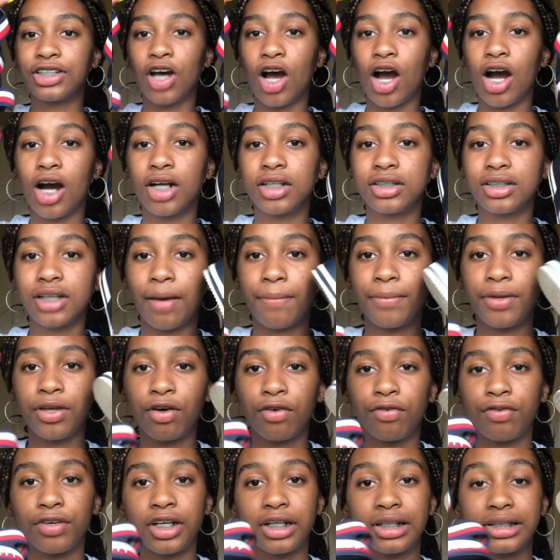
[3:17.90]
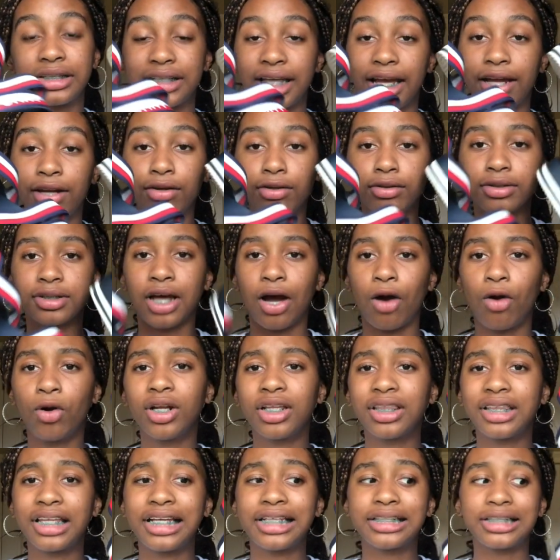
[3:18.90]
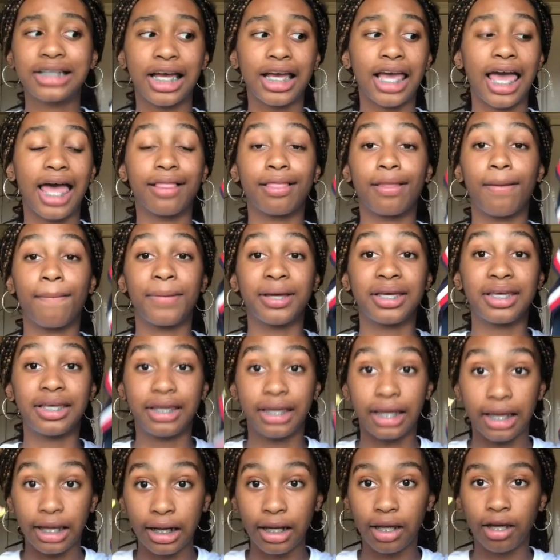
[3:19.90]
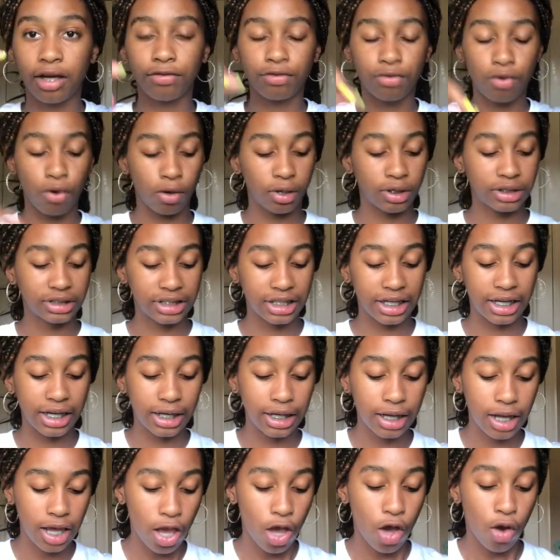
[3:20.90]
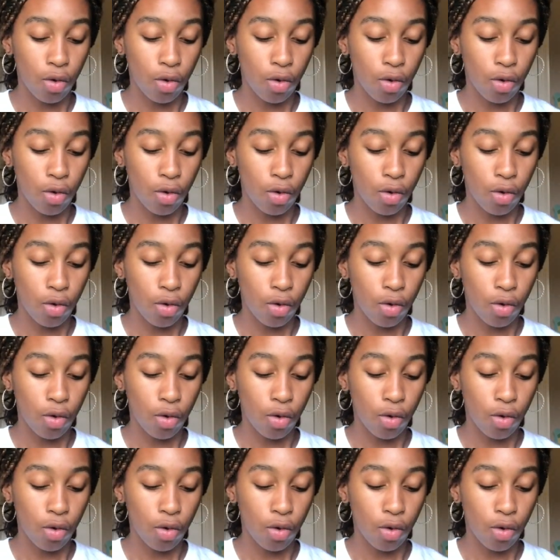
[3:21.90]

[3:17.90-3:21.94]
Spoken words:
are Tommy Hilfiger sandals. I ordered these like at the beginning of quarantine,